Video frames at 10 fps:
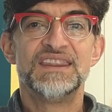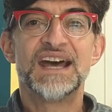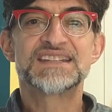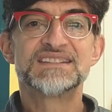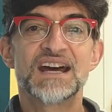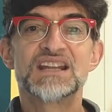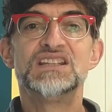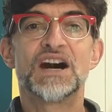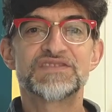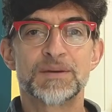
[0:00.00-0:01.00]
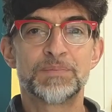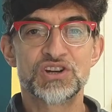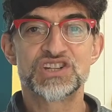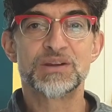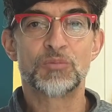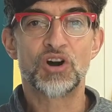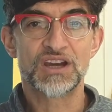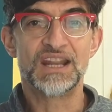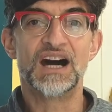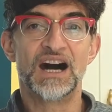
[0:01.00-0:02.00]
that's not enough to push the
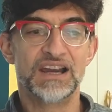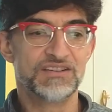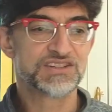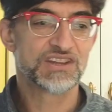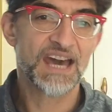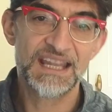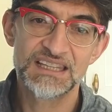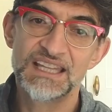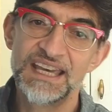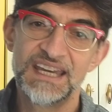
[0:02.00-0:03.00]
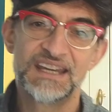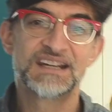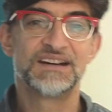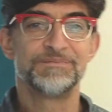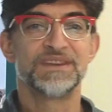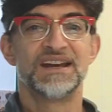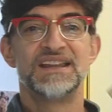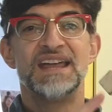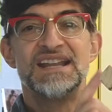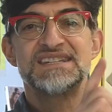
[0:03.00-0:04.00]
market higher. So
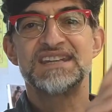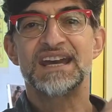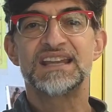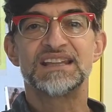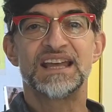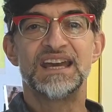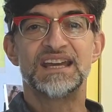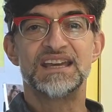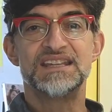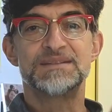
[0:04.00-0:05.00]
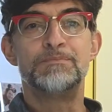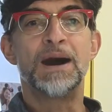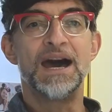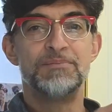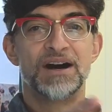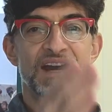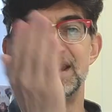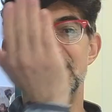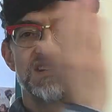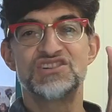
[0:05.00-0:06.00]
that second leg is bye-bye.
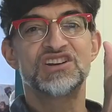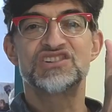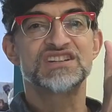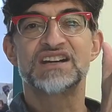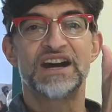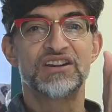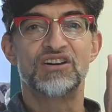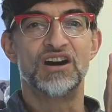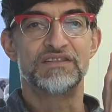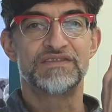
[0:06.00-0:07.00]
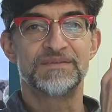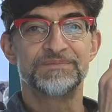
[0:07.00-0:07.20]
That you could just cut it off.